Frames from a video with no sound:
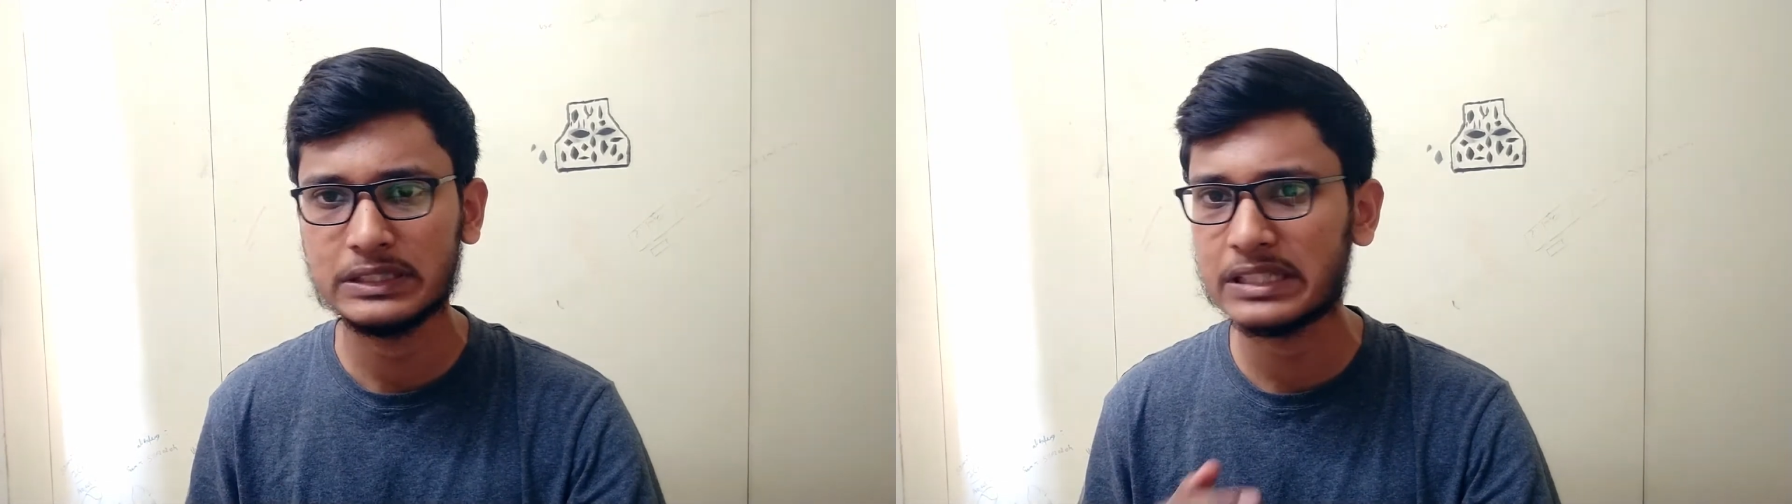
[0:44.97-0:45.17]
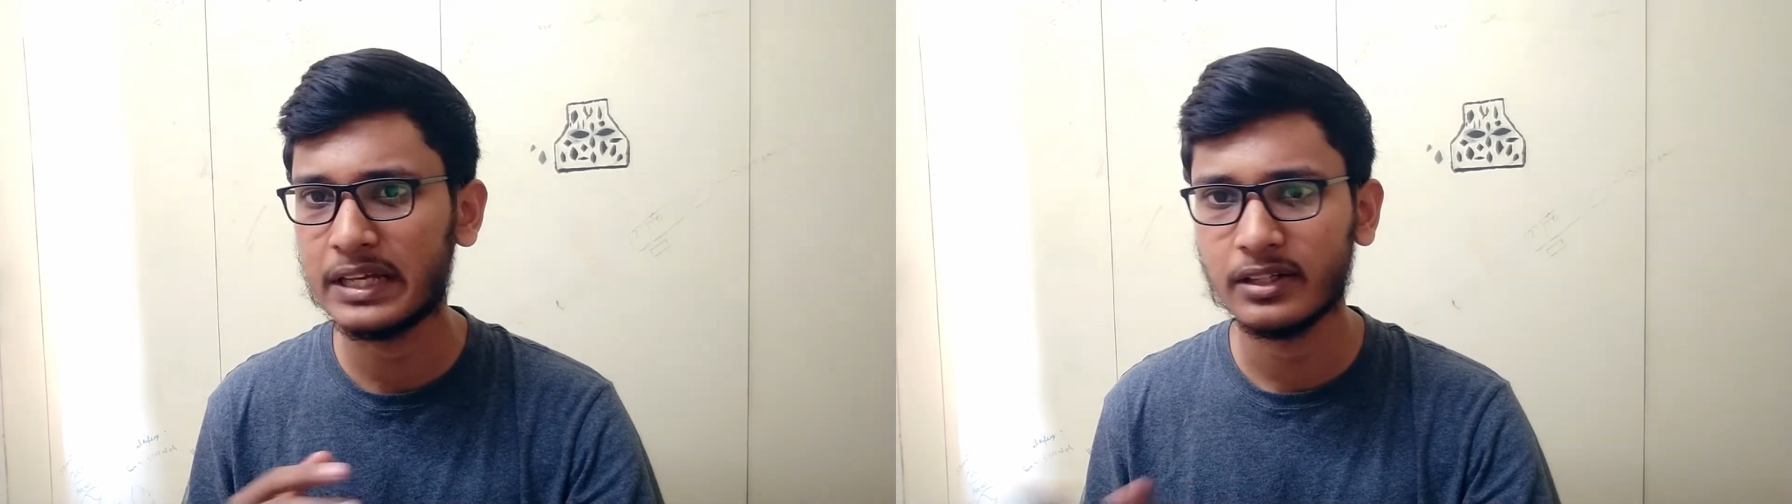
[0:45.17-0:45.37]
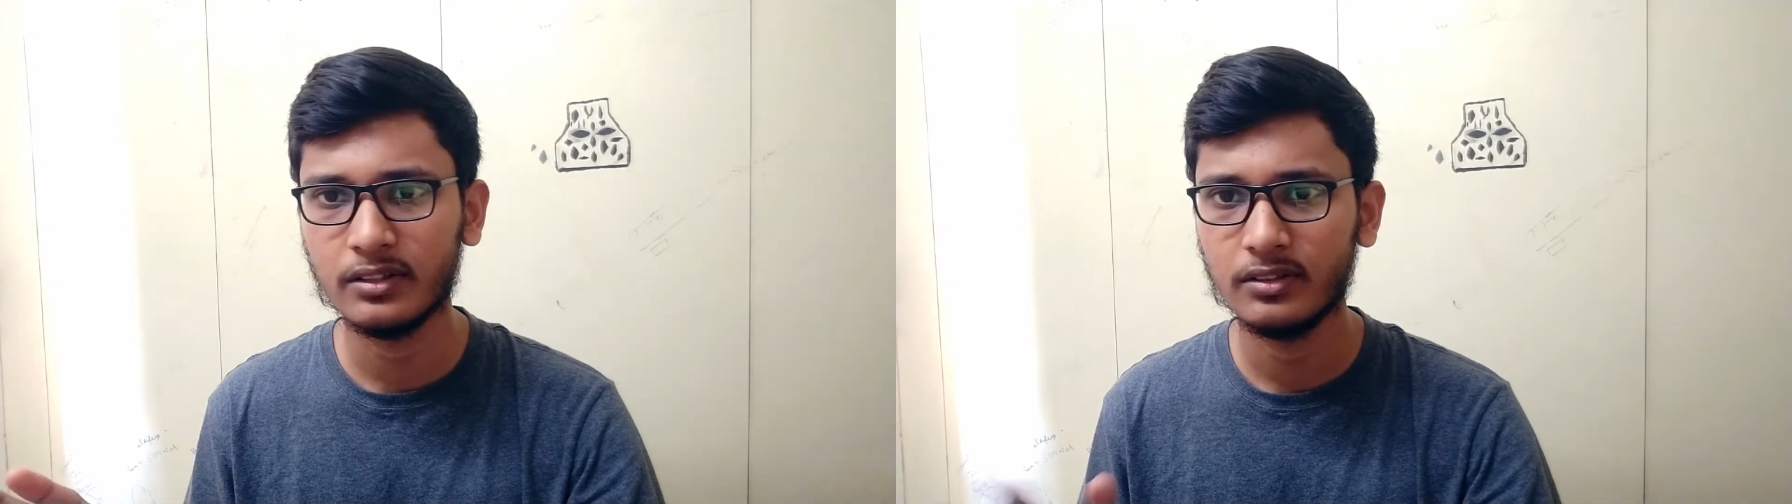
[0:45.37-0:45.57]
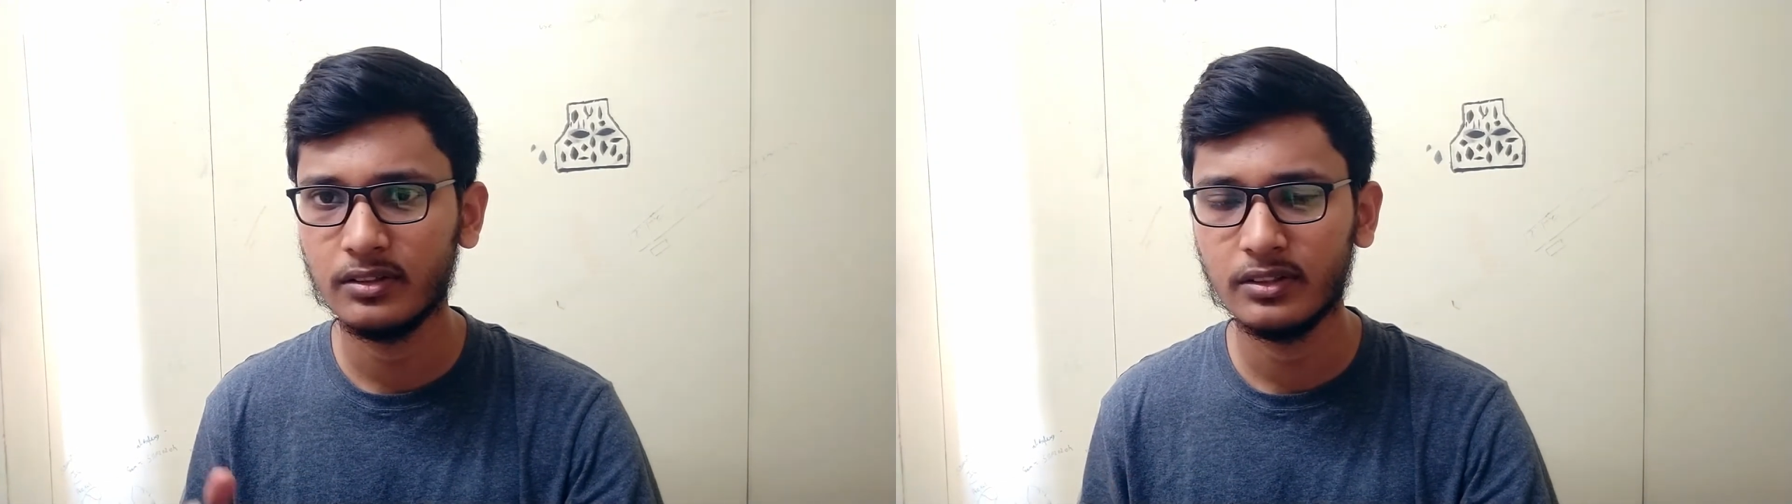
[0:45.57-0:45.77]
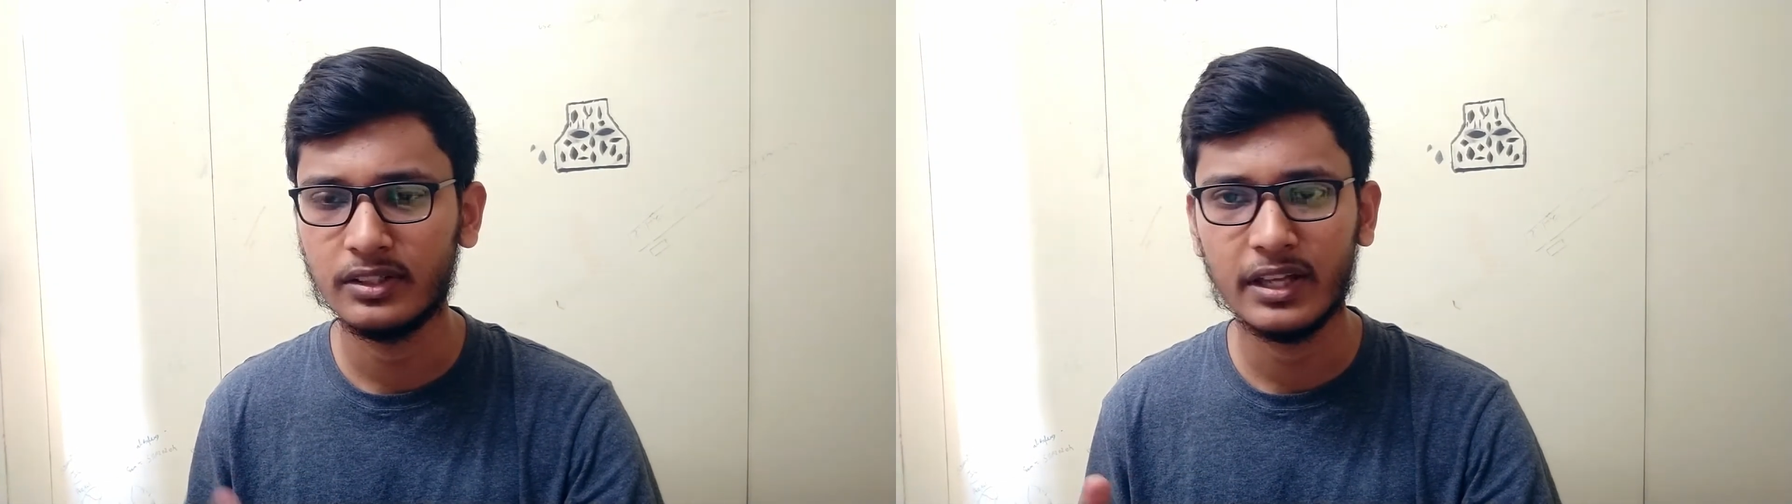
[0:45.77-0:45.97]
like
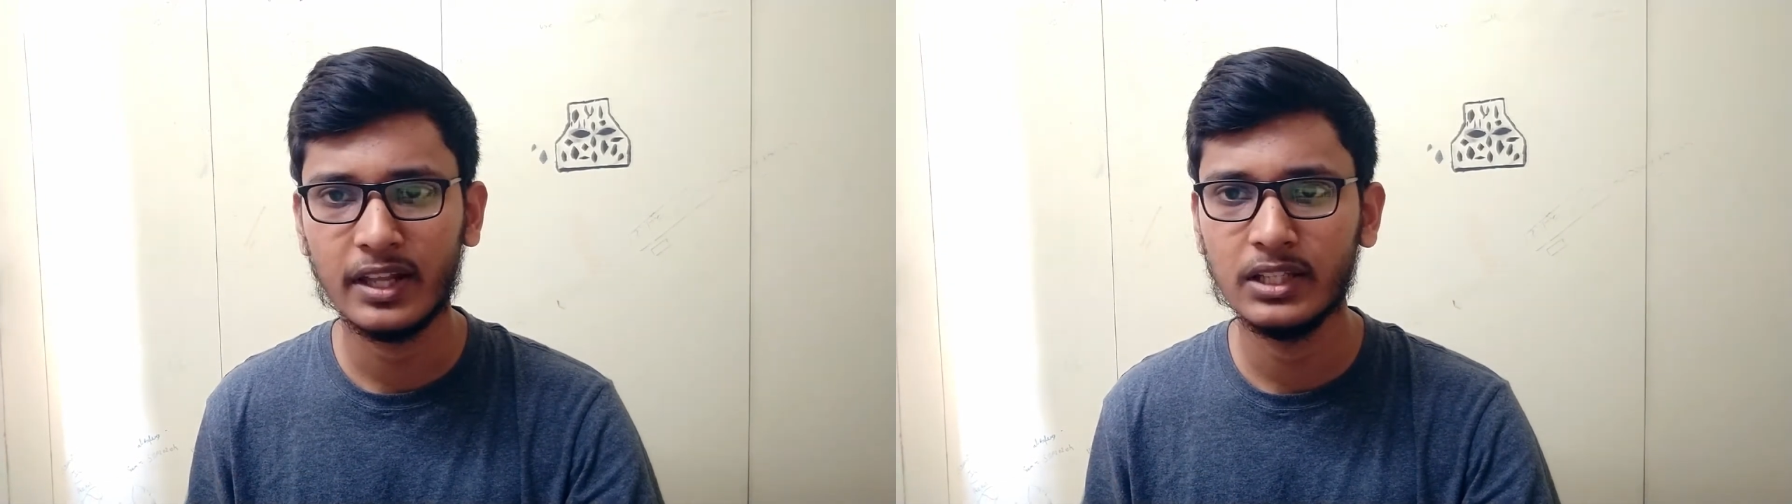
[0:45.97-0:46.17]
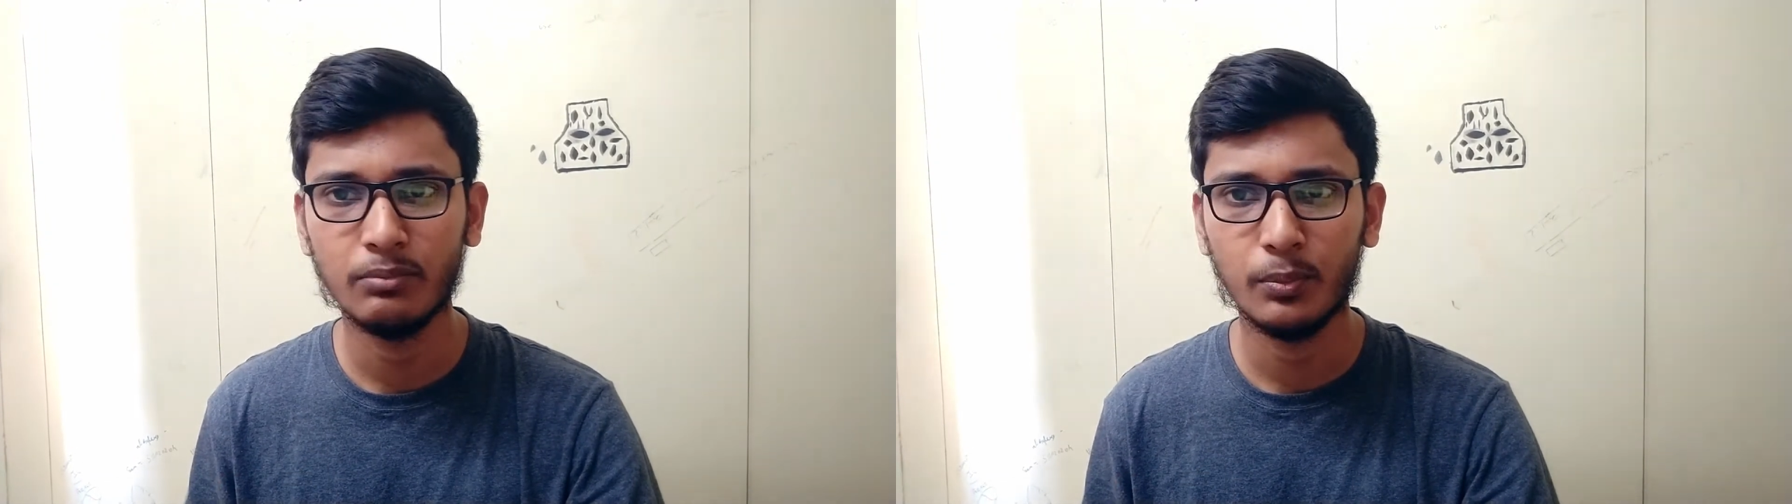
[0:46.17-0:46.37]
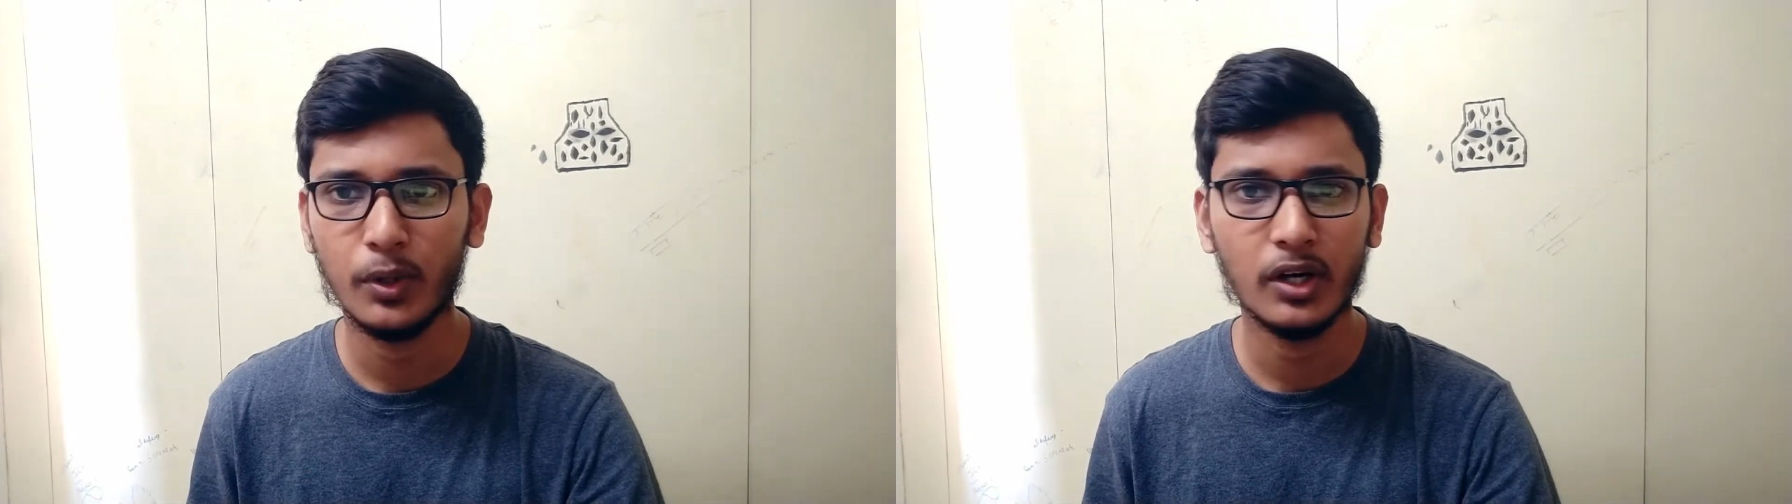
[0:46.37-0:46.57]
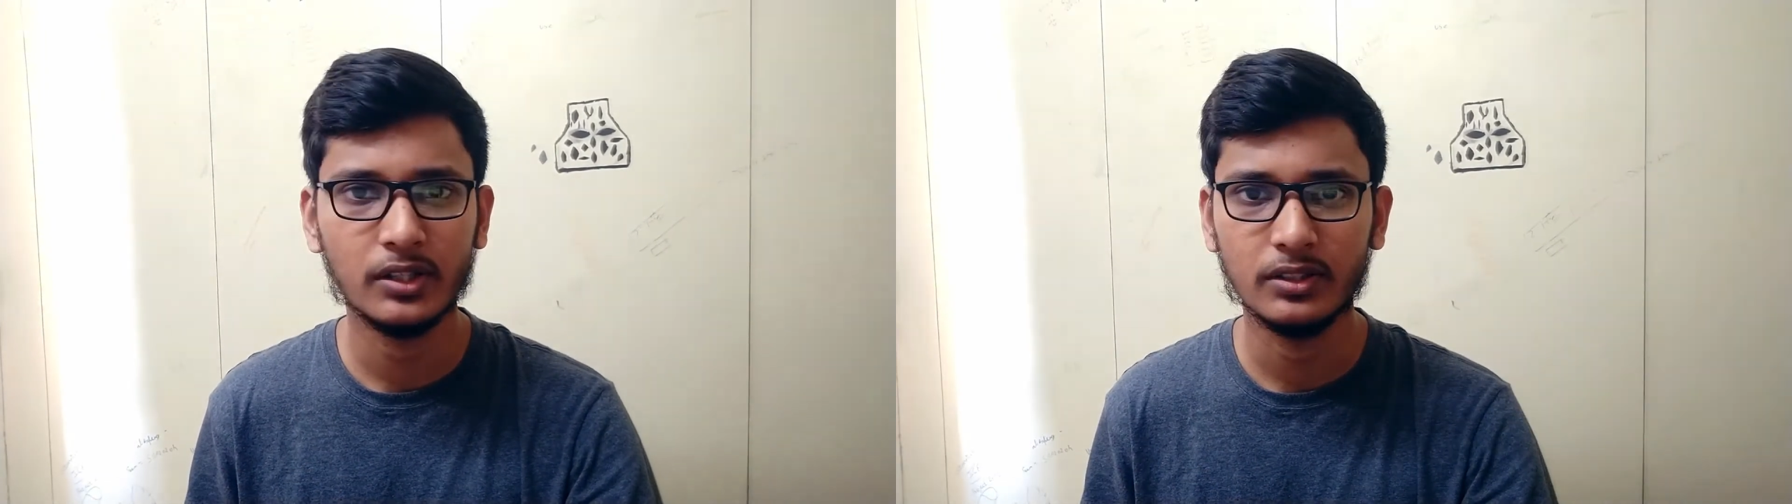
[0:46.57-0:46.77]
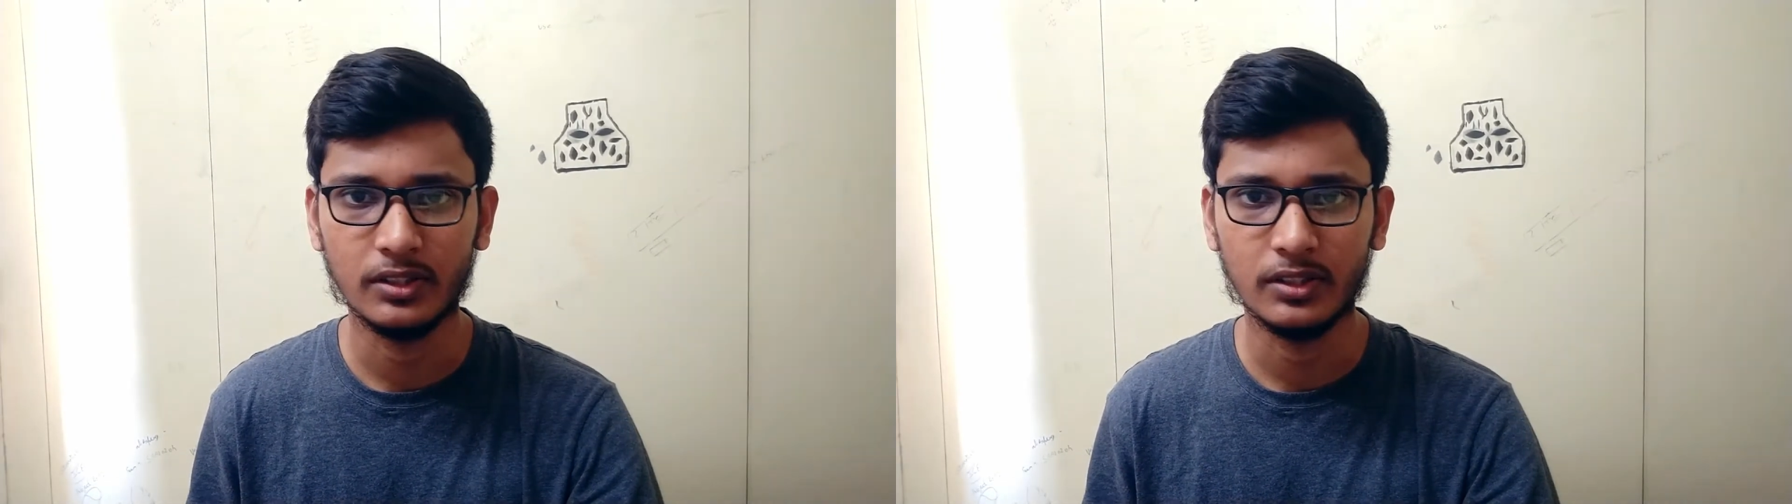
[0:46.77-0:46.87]
tear them apart.